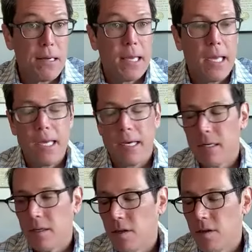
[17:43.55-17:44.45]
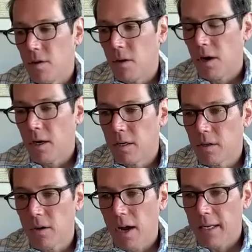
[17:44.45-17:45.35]
And you know, our
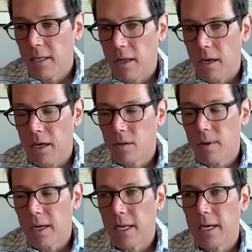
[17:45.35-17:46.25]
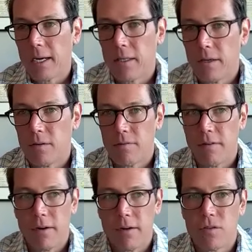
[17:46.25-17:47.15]
underwriting guidelines are
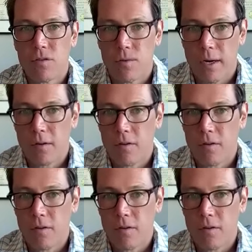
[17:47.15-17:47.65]
very strict.